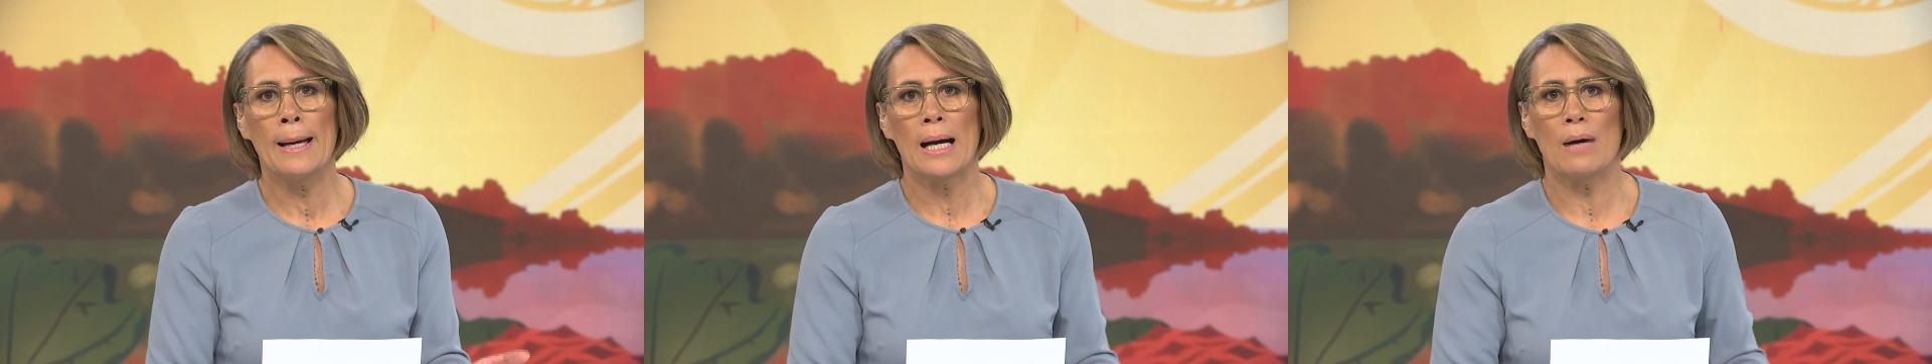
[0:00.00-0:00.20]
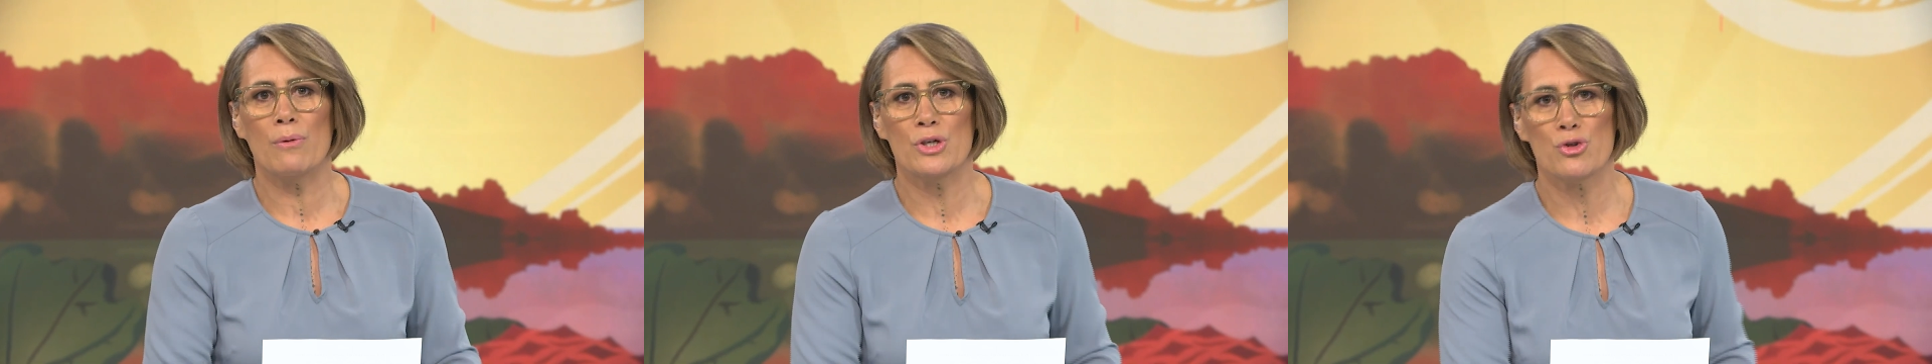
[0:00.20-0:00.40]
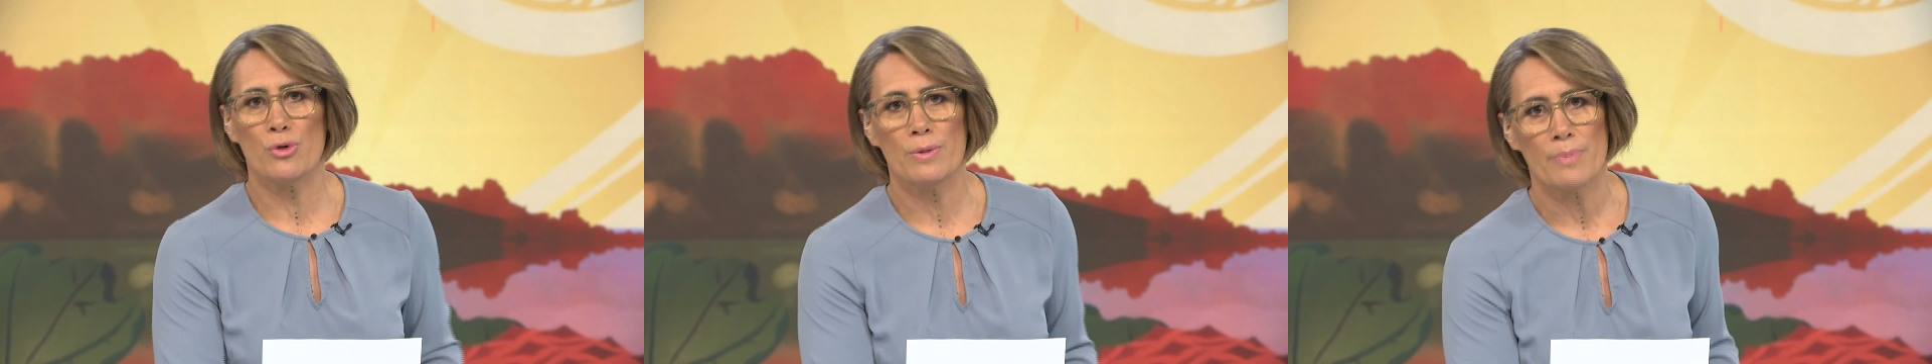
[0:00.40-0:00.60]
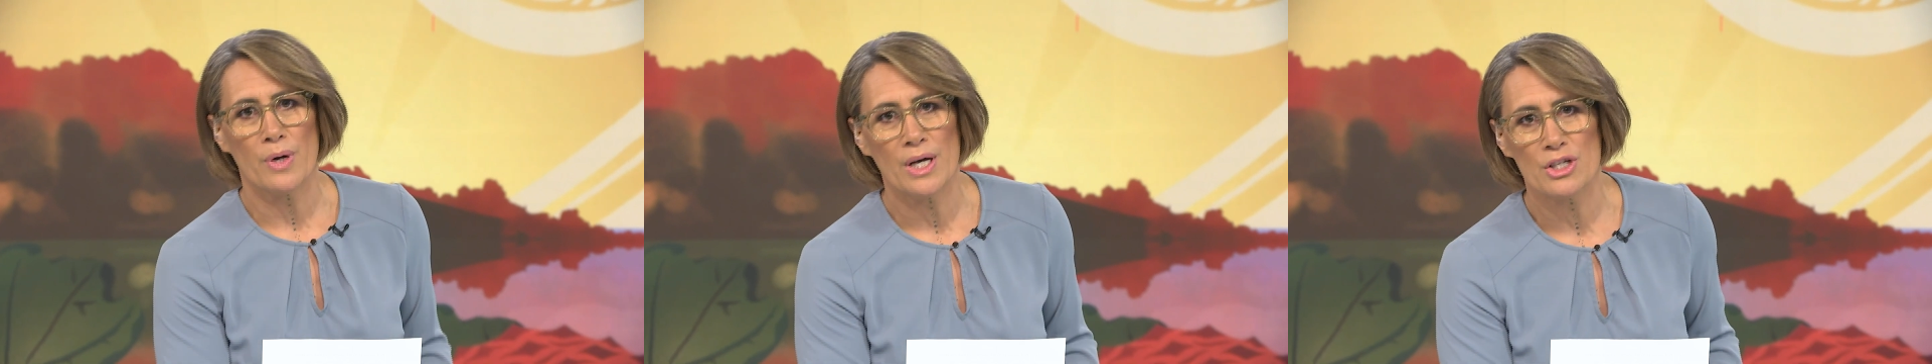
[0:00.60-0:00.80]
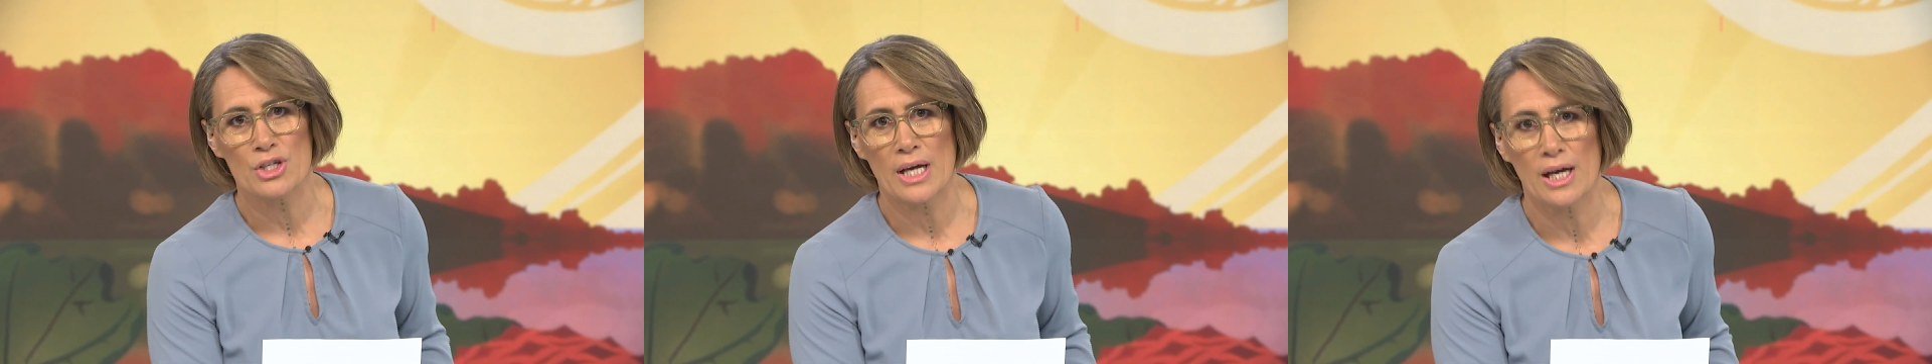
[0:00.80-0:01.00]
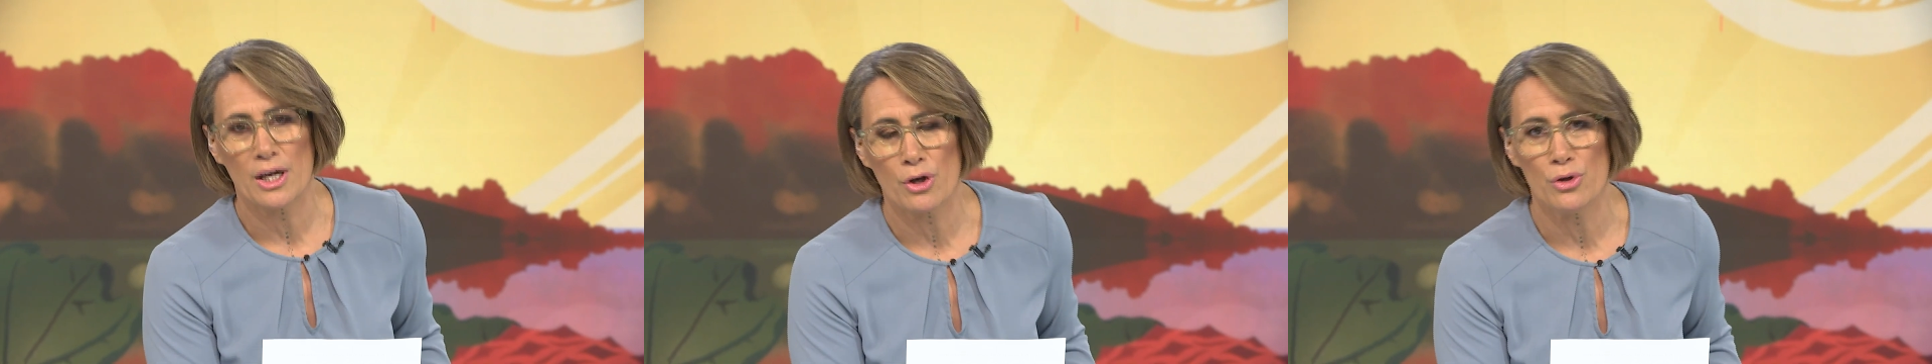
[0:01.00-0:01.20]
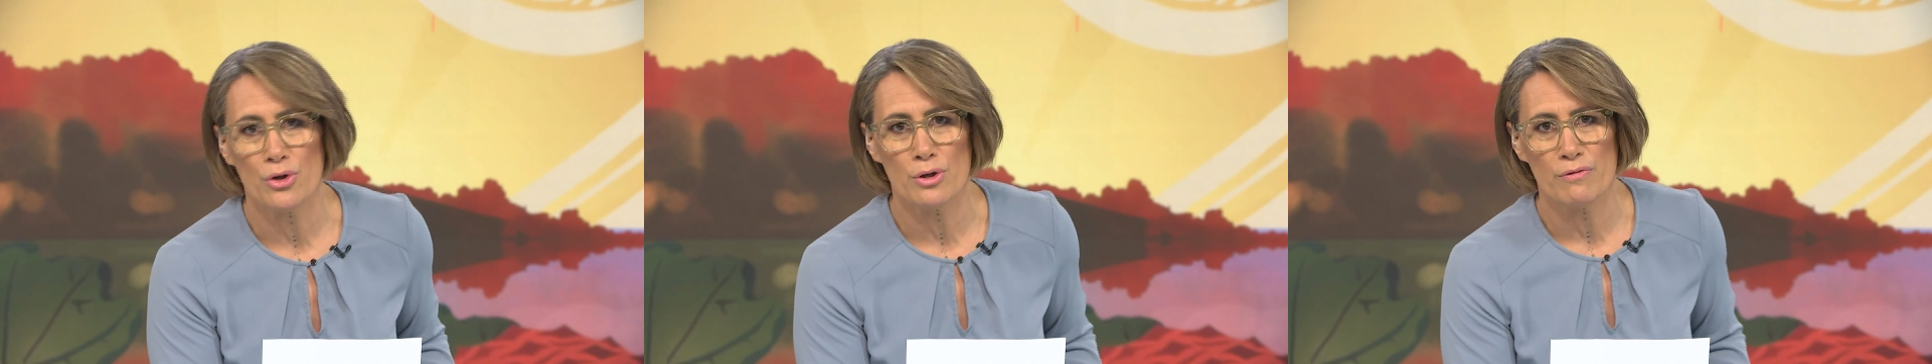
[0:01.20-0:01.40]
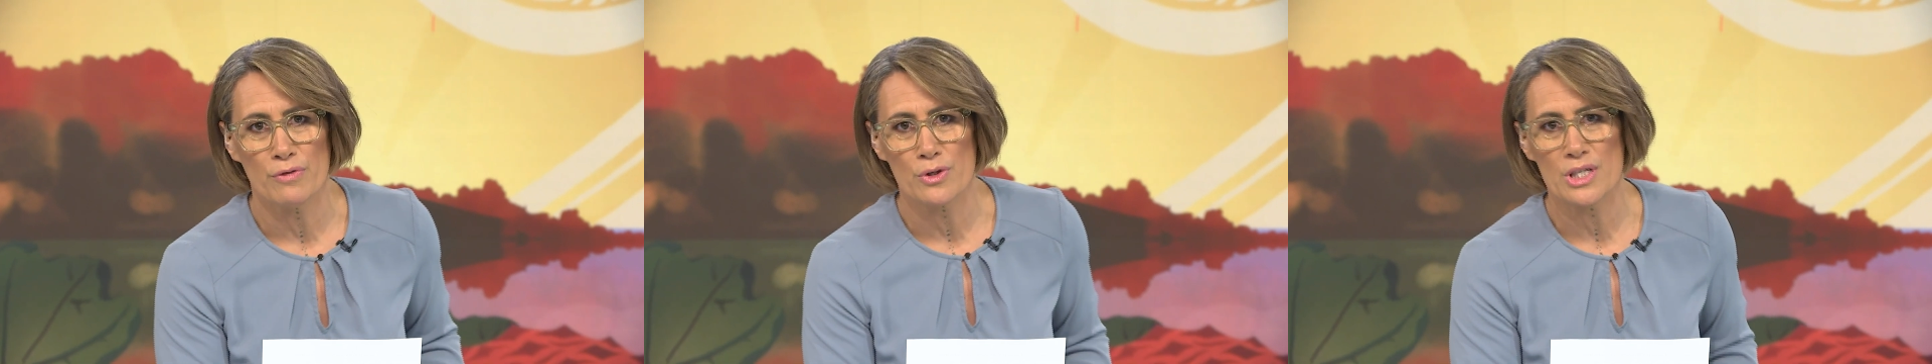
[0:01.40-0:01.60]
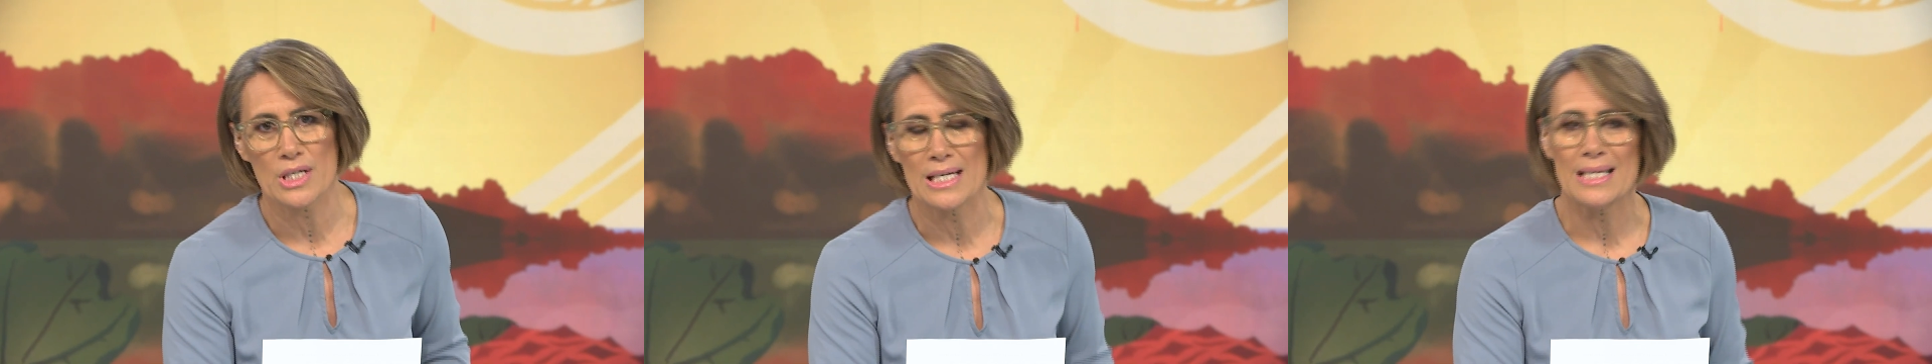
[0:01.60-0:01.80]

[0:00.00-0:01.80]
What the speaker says: we're joined by Otago University